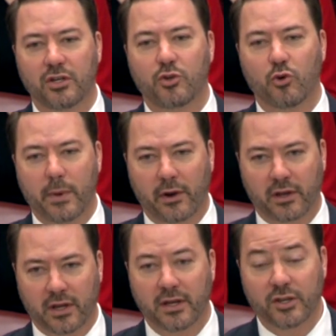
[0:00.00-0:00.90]
to
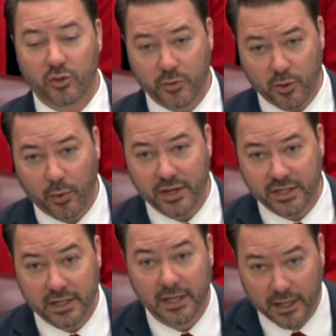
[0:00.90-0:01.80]
America. So, Mr.
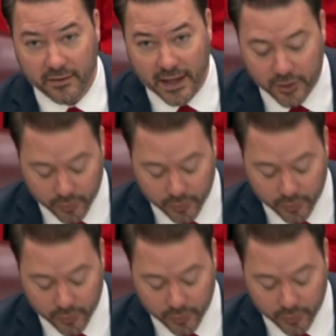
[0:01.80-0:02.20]
President, thank